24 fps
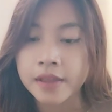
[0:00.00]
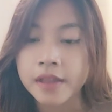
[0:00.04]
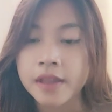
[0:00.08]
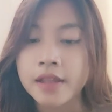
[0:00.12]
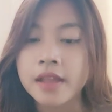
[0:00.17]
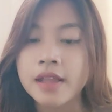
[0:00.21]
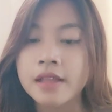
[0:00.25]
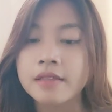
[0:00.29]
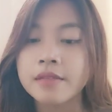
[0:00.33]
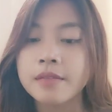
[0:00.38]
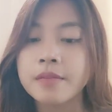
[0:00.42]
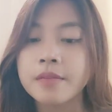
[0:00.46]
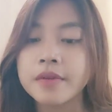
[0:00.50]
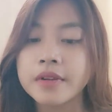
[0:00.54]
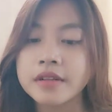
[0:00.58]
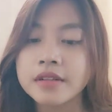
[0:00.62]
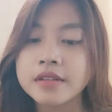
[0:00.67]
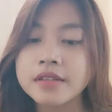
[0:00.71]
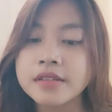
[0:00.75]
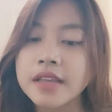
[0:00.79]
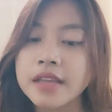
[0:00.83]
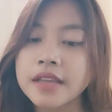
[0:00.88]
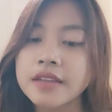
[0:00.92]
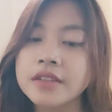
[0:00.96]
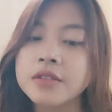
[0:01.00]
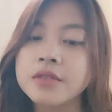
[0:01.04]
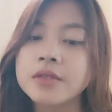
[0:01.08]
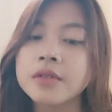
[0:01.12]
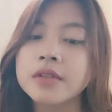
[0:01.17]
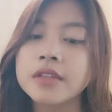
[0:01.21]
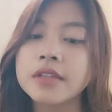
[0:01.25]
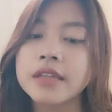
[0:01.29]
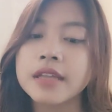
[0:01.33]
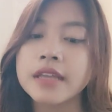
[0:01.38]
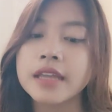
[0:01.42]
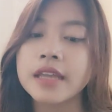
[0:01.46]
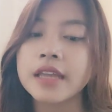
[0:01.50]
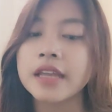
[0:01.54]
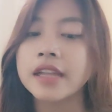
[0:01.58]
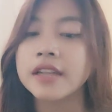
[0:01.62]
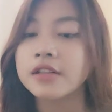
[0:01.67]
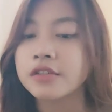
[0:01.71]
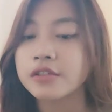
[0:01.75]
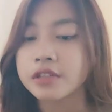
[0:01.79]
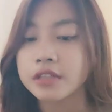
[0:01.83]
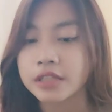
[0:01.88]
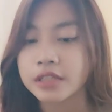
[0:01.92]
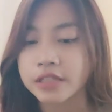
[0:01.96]
The British actually
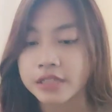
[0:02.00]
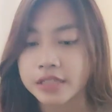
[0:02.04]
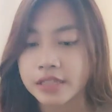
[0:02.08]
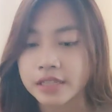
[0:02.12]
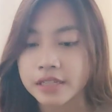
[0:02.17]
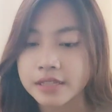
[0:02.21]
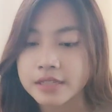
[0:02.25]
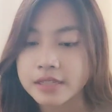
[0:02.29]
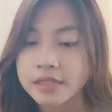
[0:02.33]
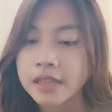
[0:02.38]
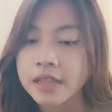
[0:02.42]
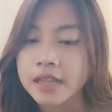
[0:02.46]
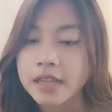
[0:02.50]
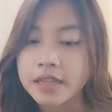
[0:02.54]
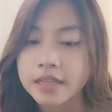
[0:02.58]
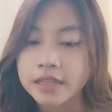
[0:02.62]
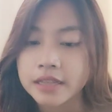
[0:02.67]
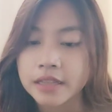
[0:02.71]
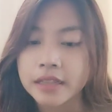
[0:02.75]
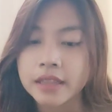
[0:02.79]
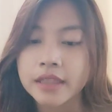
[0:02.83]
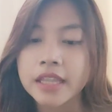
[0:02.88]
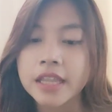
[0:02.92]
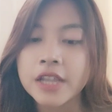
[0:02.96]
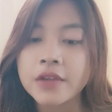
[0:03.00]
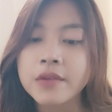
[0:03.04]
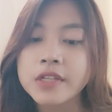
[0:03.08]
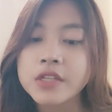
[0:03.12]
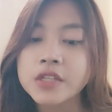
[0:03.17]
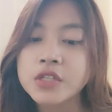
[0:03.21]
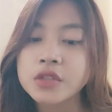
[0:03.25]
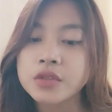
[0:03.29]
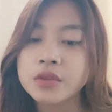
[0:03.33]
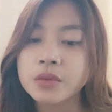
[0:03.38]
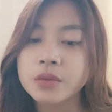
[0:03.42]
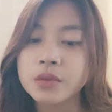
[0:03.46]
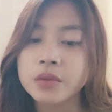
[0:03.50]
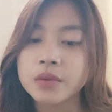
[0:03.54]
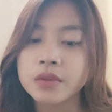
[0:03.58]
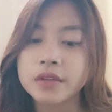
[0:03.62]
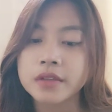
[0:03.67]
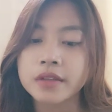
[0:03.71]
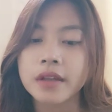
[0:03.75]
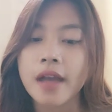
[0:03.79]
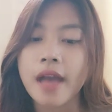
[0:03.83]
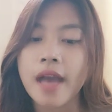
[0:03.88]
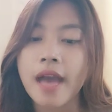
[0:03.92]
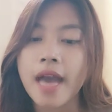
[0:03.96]
introduced the language to
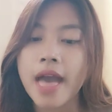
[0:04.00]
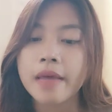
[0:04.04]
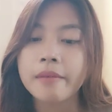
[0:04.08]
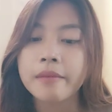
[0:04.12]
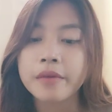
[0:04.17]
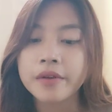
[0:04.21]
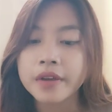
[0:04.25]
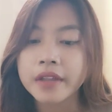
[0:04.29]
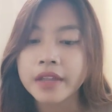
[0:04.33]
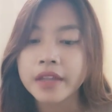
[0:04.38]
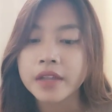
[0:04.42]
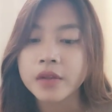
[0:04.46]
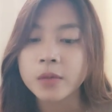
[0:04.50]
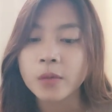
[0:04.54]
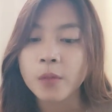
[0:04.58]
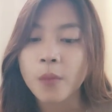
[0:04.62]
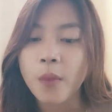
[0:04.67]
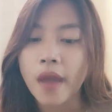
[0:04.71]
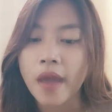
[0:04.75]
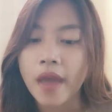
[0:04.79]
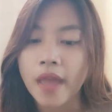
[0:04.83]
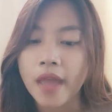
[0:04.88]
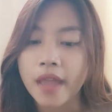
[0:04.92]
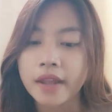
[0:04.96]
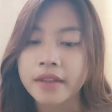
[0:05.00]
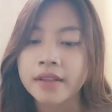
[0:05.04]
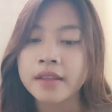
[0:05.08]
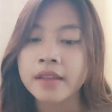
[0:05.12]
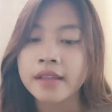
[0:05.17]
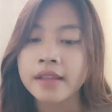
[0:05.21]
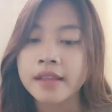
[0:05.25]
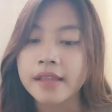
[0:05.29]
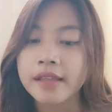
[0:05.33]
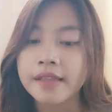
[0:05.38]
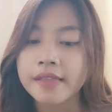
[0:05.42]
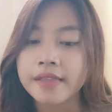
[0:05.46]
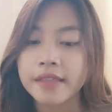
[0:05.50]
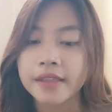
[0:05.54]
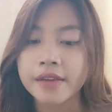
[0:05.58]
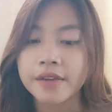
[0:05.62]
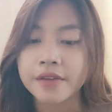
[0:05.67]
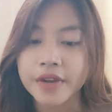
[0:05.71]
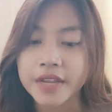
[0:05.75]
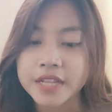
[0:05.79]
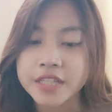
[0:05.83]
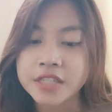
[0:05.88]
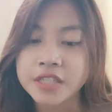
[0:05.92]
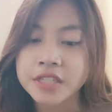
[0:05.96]
the American when they
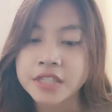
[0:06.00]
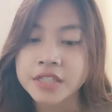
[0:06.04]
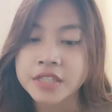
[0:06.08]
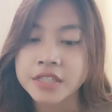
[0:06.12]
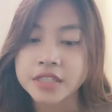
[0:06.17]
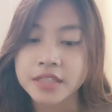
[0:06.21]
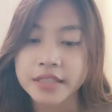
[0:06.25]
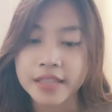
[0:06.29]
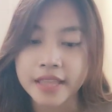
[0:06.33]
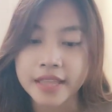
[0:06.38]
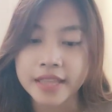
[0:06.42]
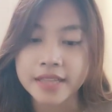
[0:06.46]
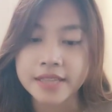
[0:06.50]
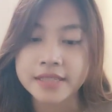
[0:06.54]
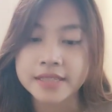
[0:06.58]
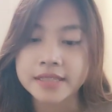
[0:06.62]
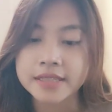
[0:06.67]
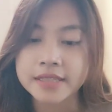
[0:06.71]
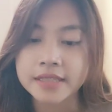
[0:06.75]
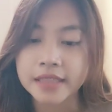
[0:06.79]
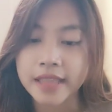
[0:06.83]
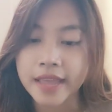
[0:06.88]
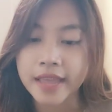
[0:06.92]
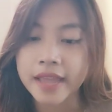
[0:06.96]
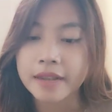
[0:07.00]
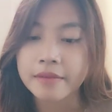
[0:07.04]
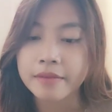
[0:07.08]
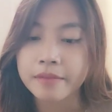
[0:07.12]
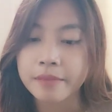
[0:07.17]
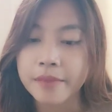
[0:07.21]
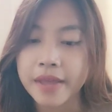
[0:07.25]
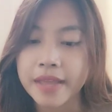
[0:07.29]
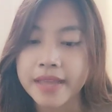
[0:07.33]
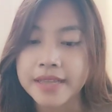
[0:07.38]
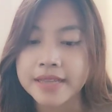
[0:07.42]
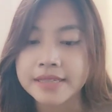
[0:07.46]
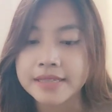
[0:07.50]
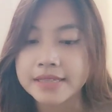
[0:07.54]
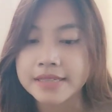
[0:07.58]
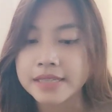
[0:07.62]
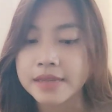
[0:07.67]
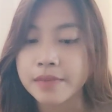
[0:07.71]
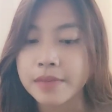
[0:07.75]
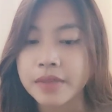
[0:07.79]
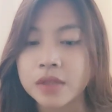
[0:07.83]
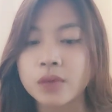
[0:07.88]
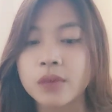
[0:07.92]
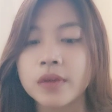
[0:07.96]
reached this land by sea
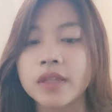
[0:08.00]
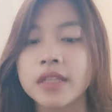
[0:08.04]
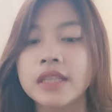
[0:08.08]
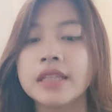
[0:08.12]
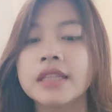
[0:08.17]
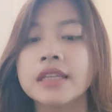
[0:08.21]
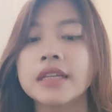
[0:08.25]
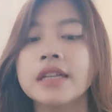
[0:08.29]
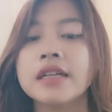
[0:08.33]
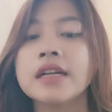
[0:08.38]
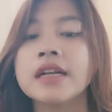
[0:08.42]
between the